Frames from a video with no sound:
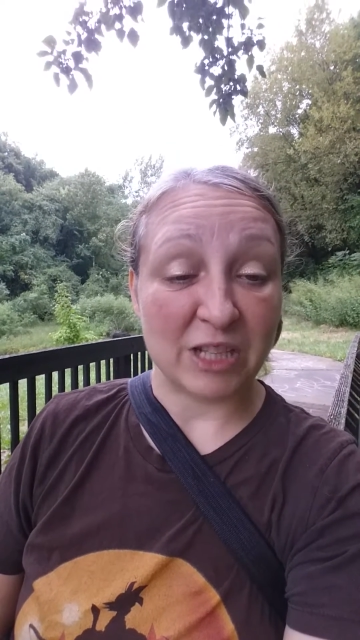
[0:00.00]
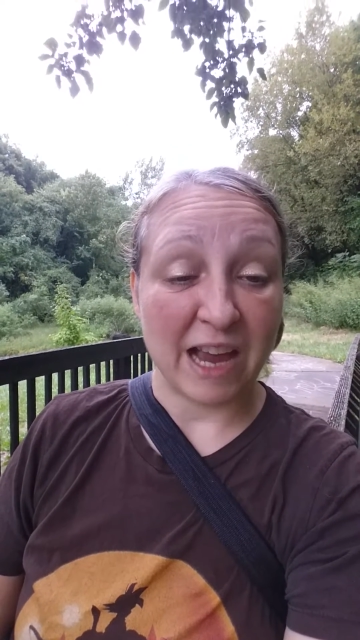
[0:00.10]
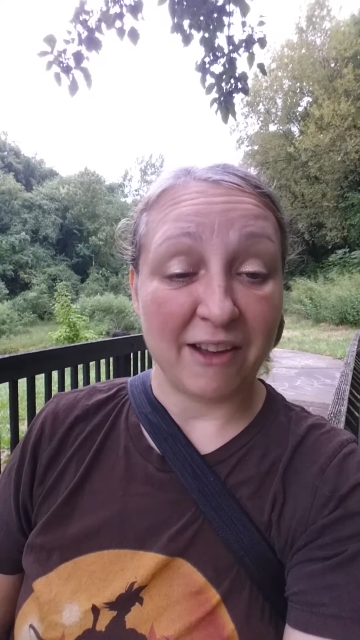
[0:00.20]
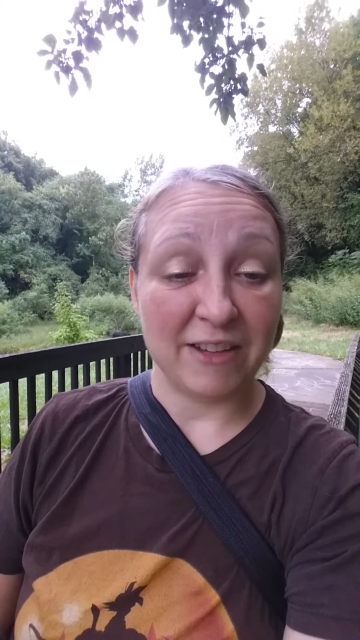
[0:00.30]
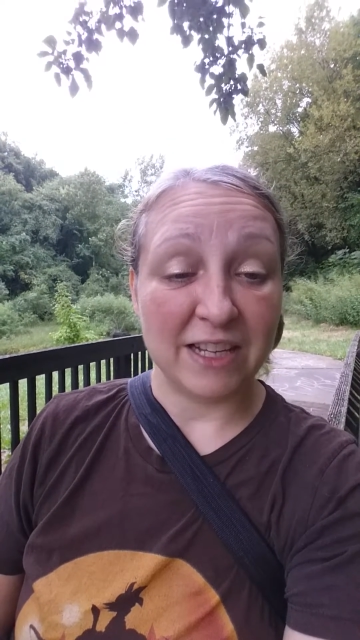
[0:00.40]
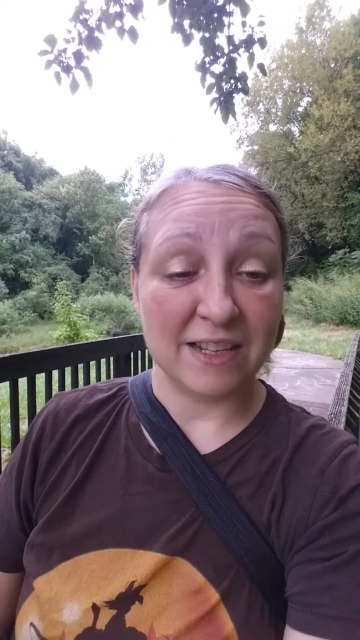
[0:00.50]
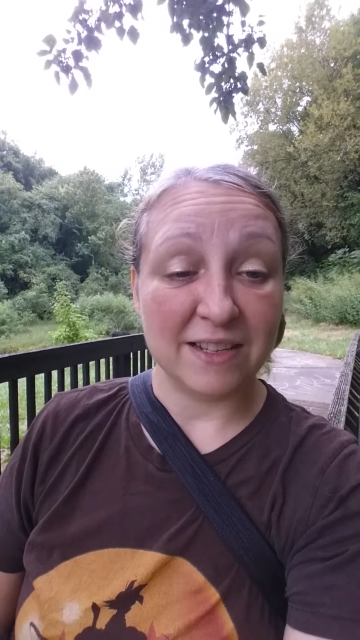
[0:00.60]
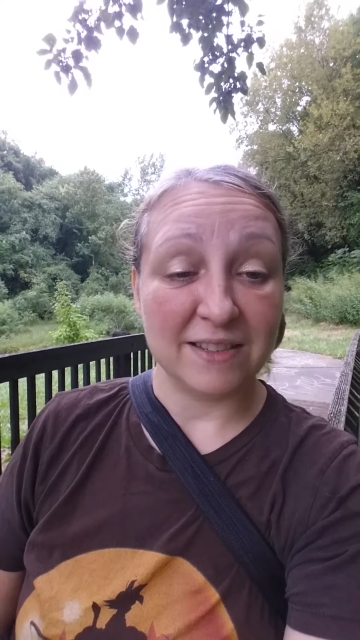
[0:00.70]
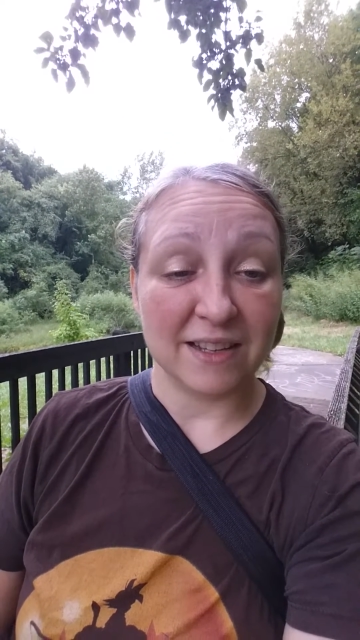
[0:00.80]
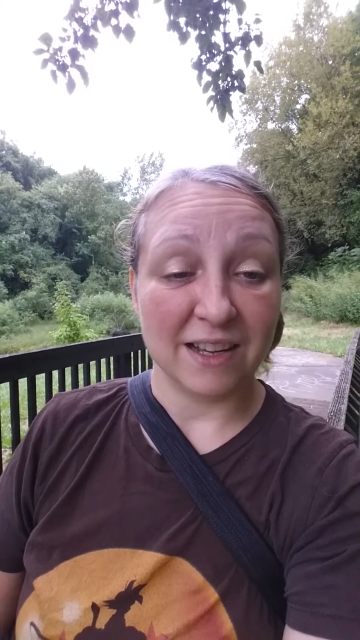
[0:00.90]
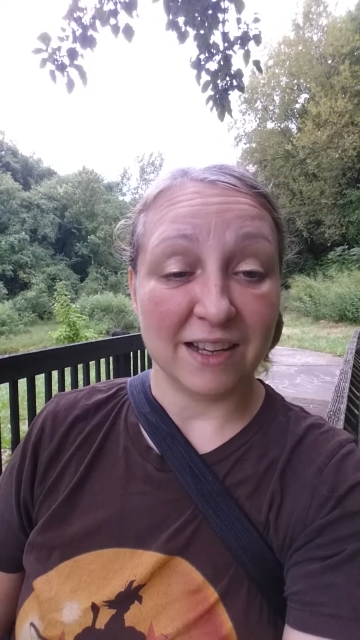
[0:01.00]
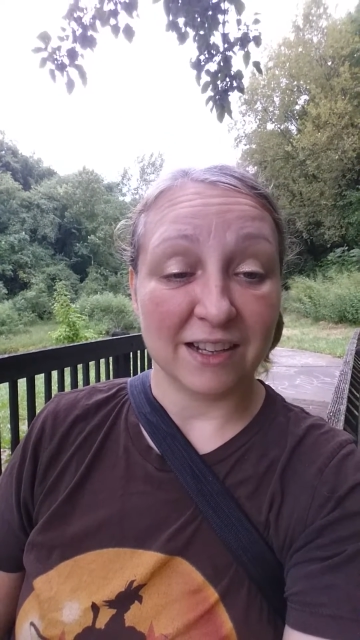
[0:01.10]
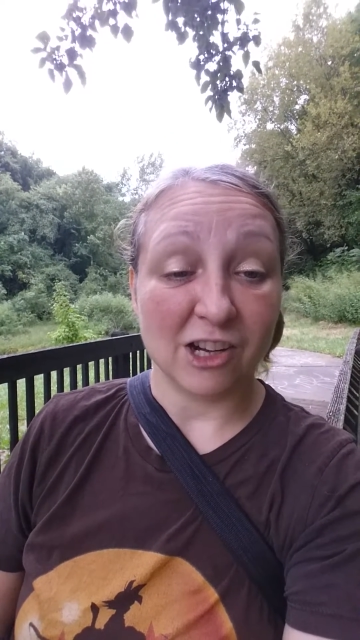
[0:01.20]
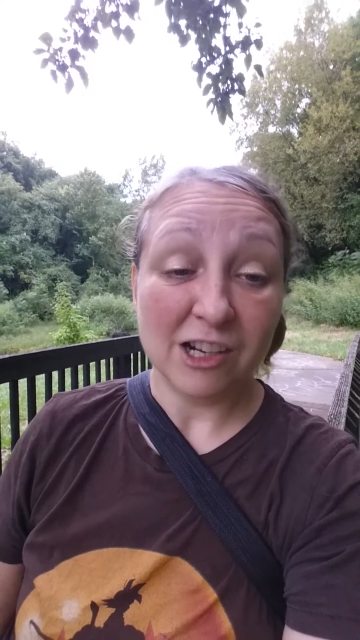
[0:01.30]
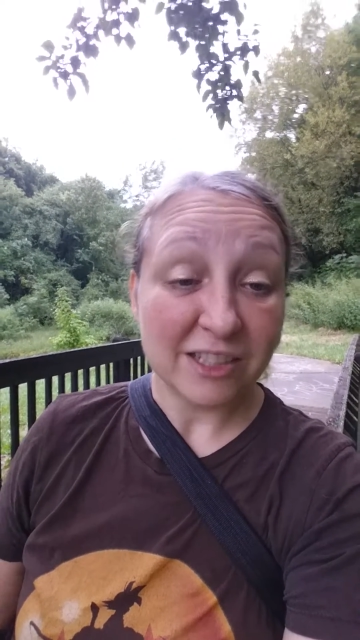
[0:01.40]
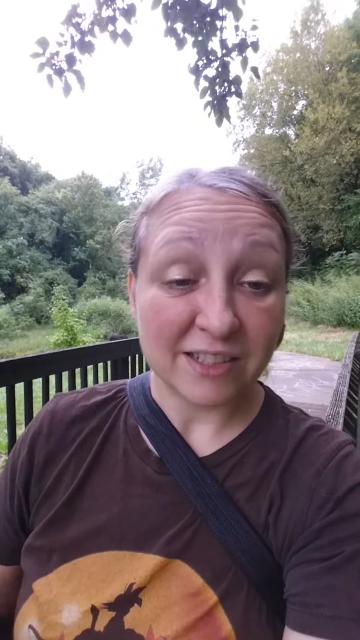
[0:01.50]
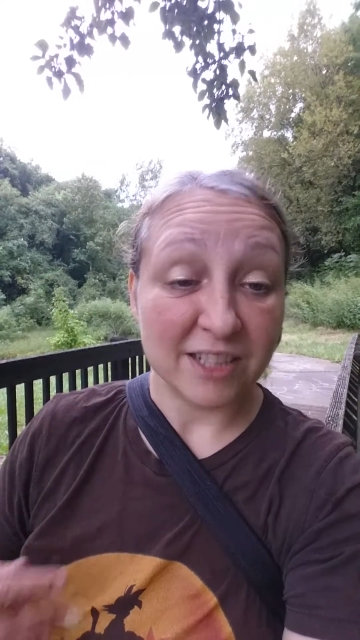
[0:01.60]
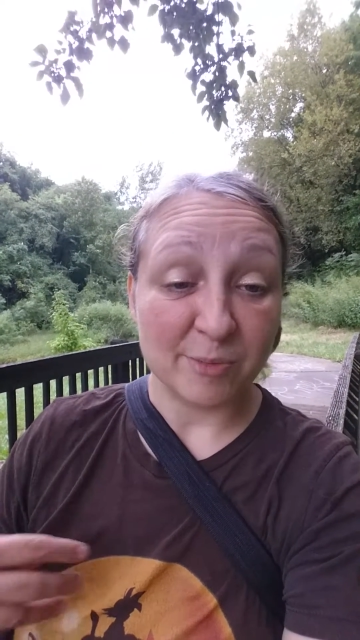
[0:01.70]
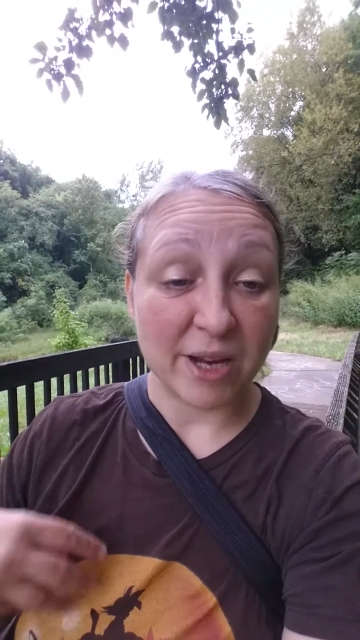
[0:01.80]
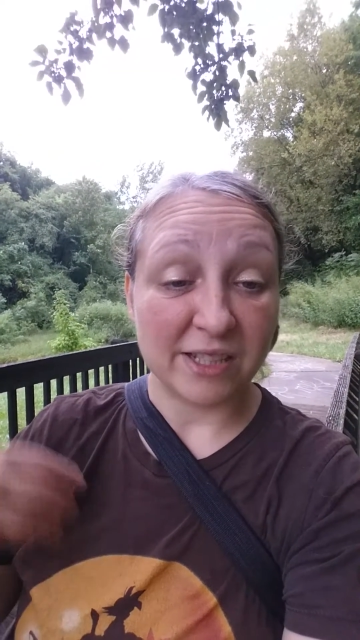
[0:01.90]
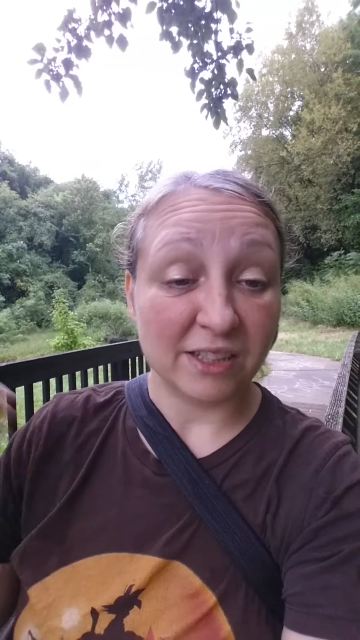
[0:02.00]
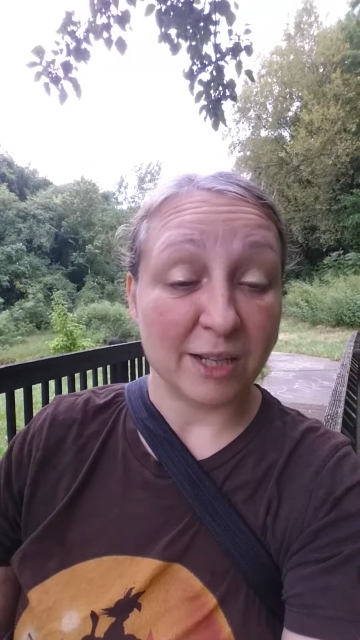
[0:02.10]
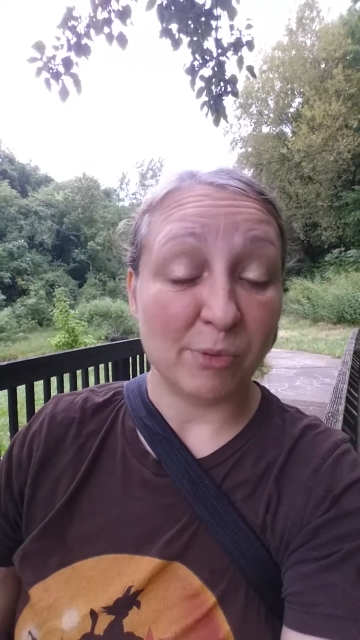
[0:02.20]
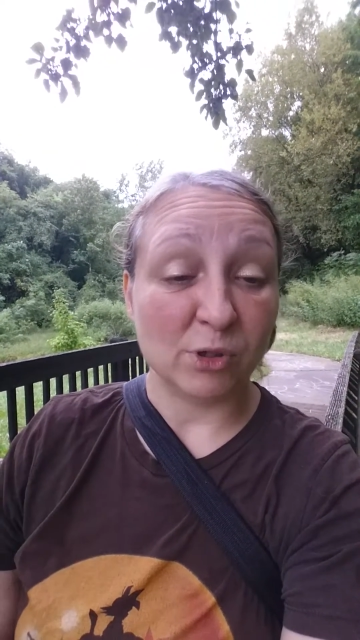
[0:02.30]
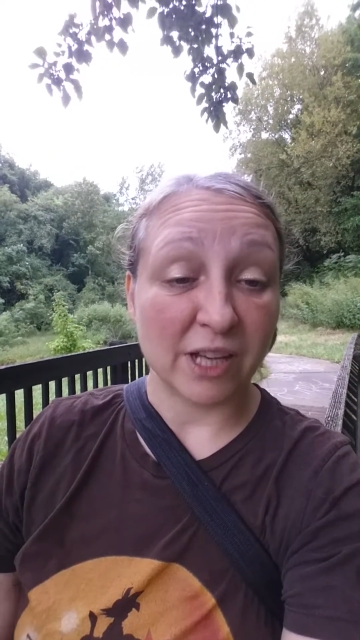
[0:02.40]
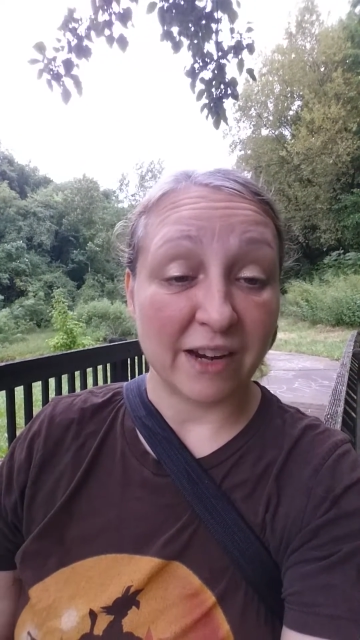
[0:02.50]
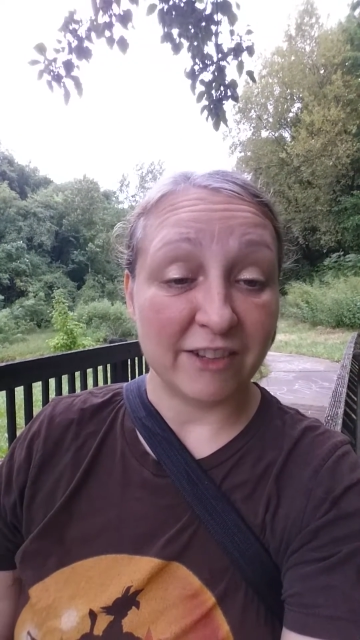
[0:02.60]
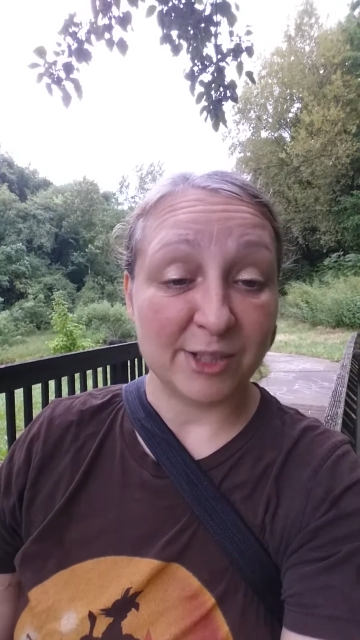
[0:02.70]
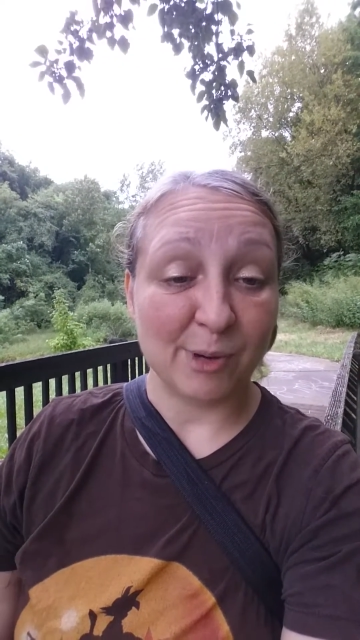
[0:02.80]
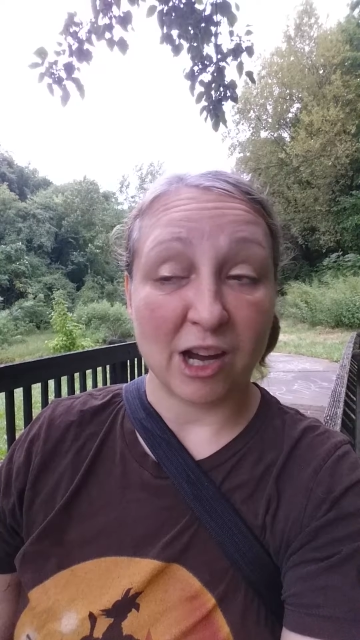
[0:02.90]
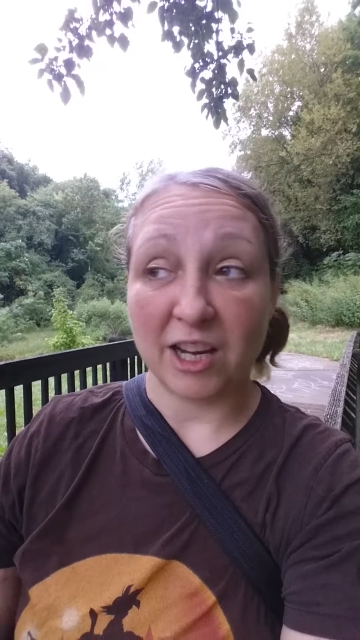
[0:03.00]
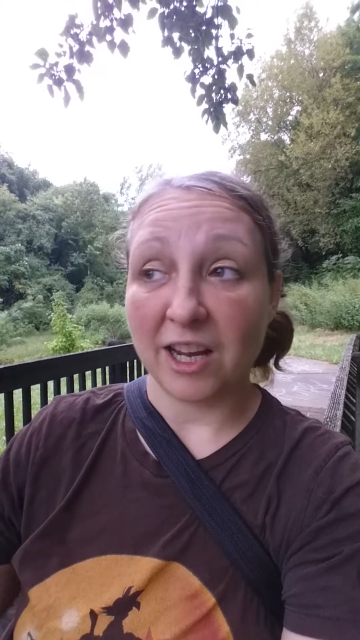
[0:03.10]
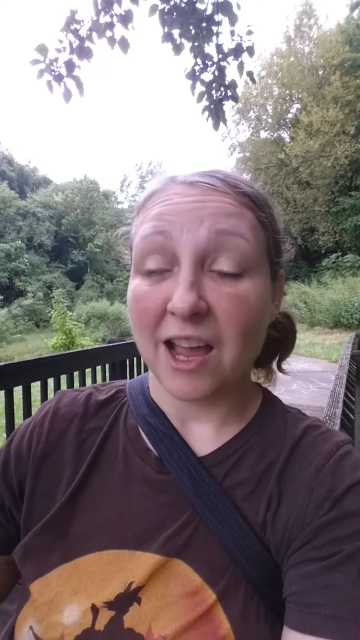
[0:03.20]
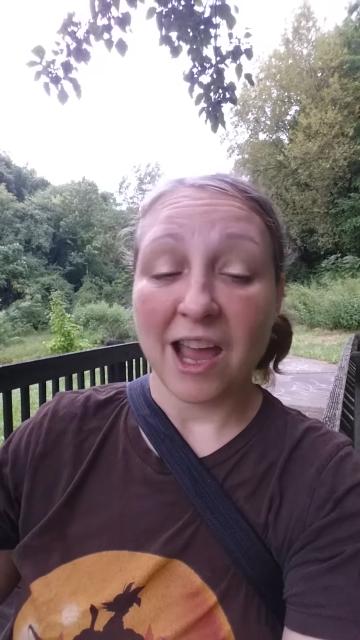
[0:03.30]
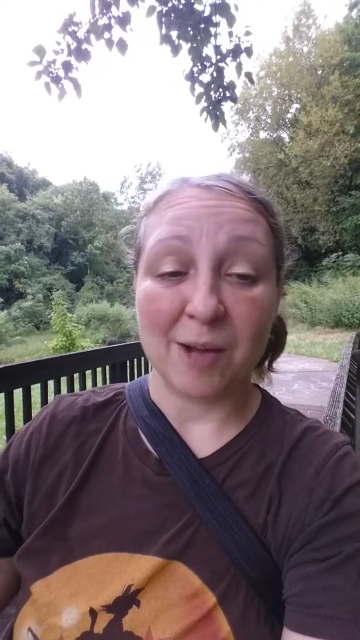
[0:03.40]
have his consciousness basically pulled out of his body